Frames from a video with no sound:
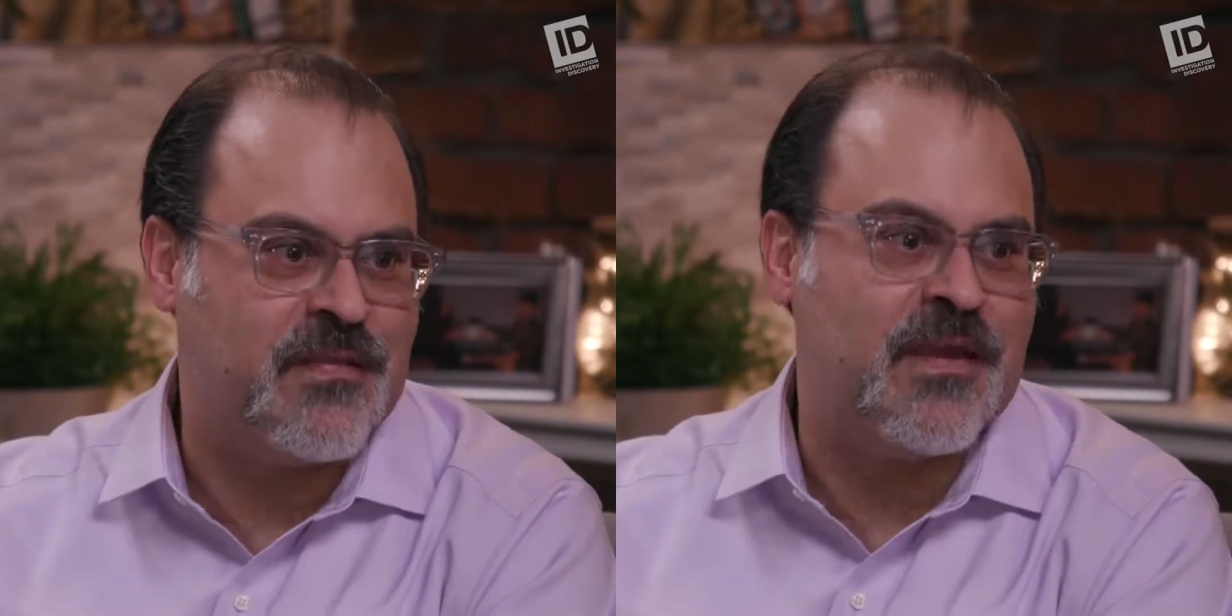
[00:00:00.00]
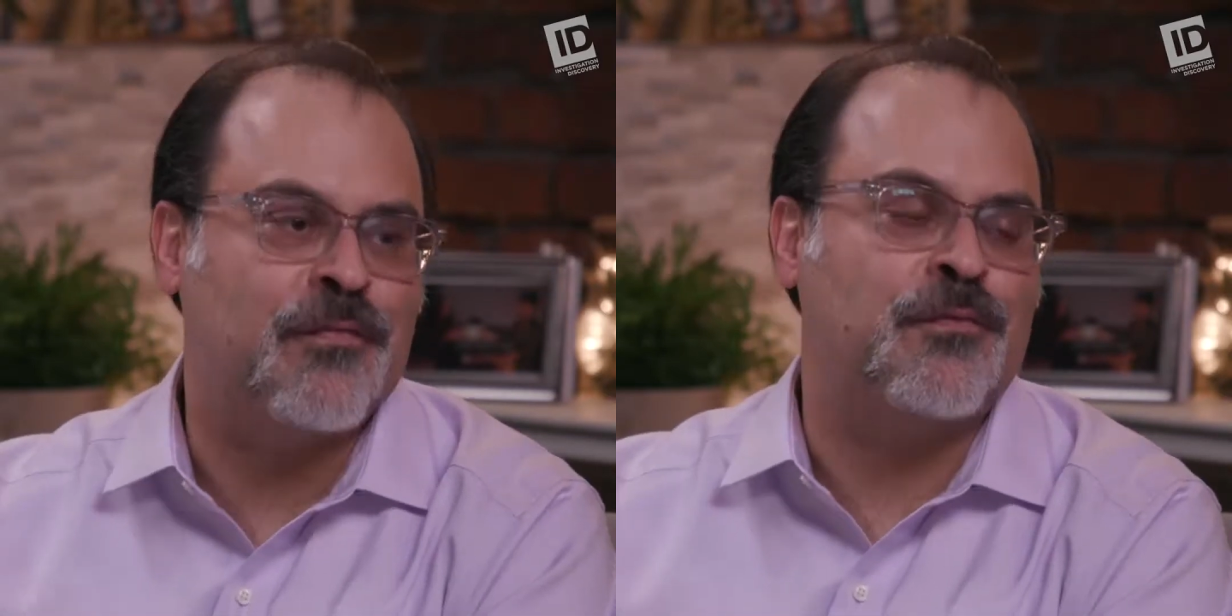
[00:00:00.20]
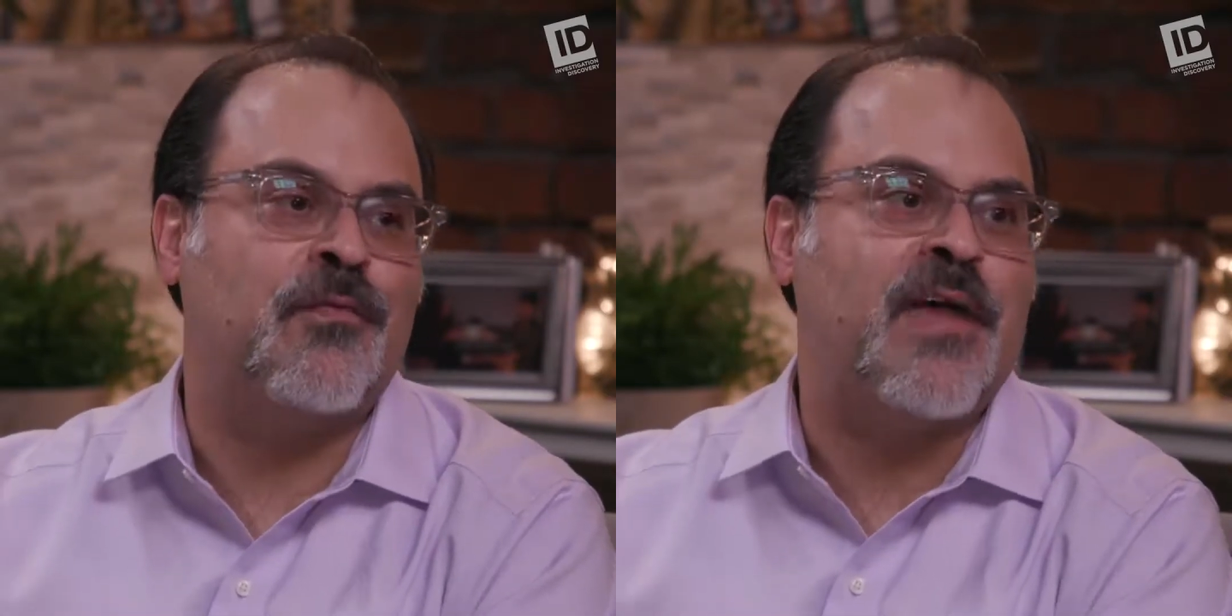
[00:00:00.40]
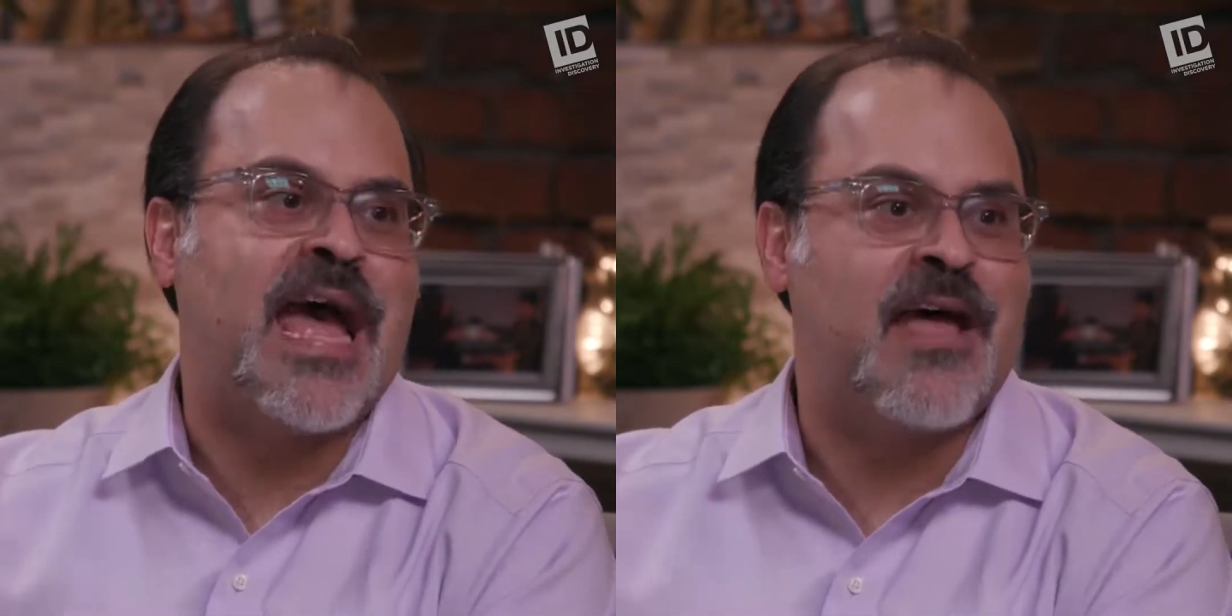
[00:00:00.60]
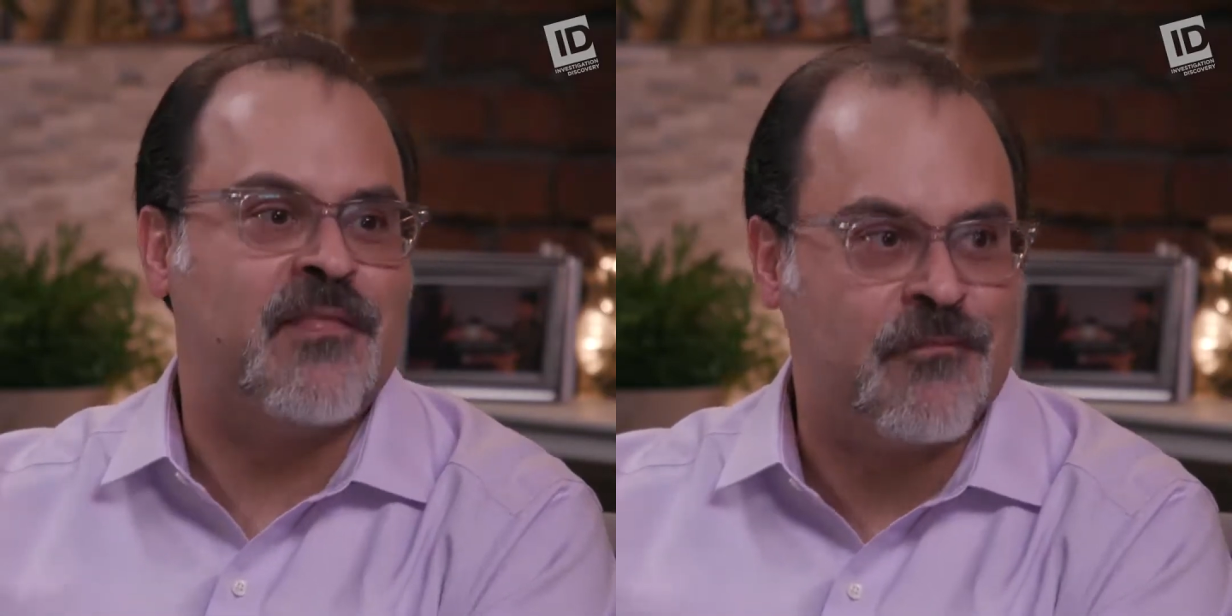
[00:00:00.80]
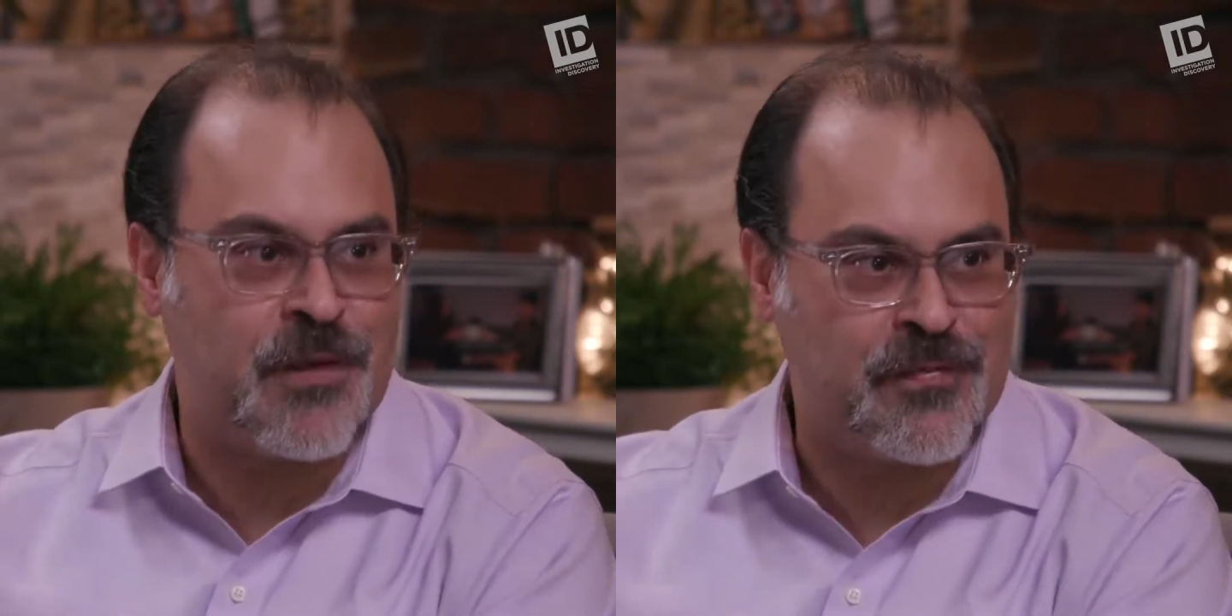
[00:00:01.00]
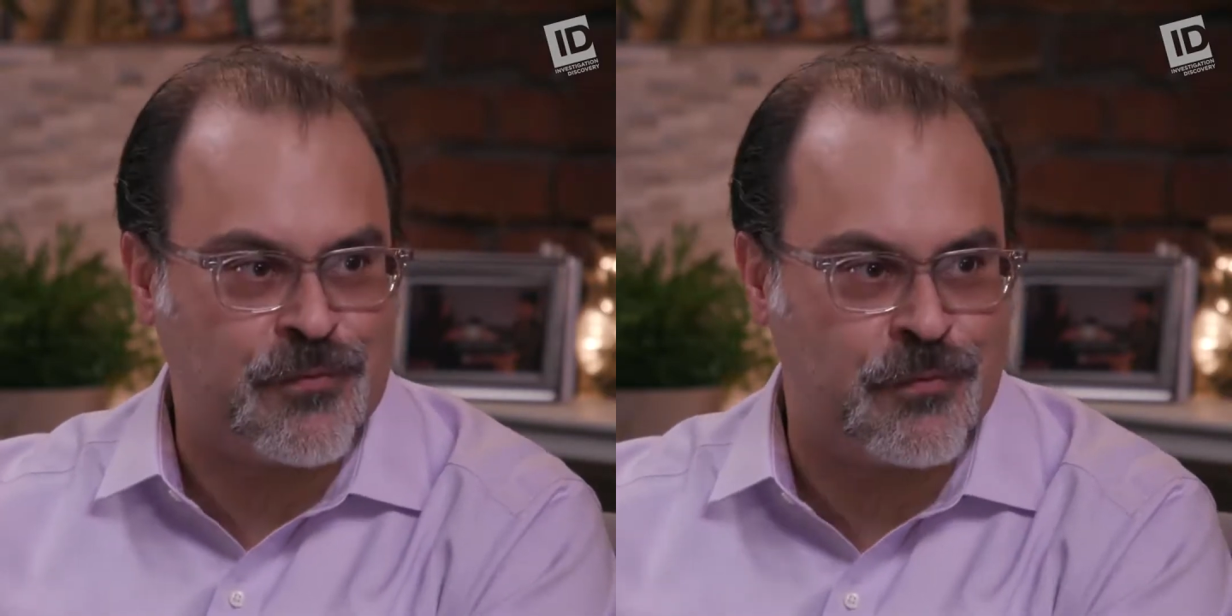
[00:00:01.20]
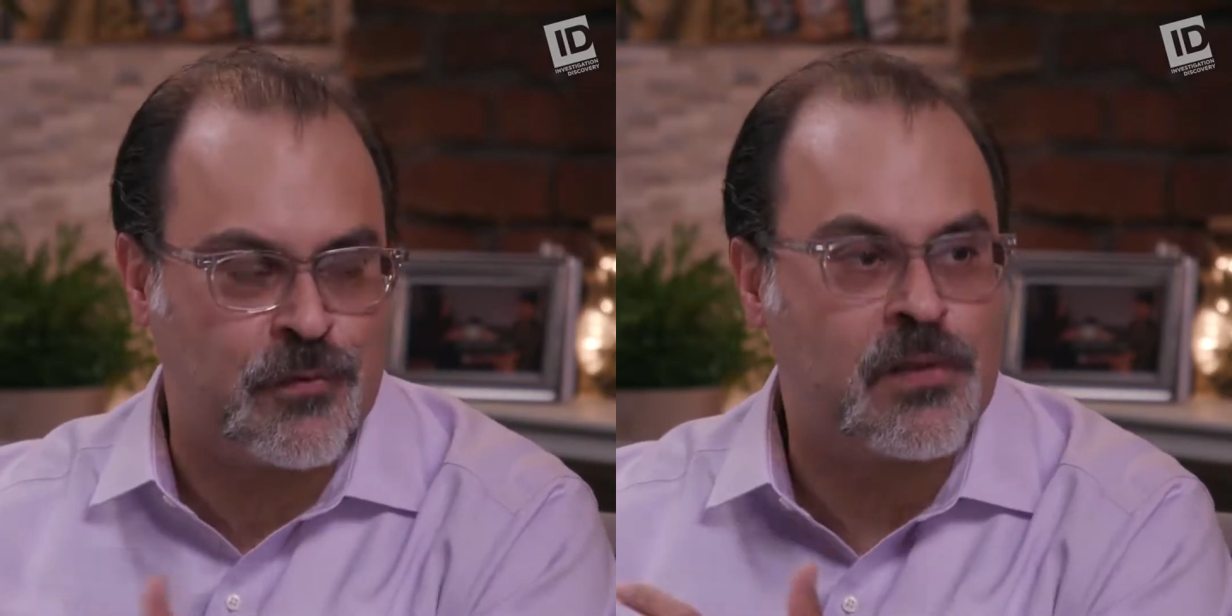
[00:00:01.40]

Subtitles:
and then through that they went through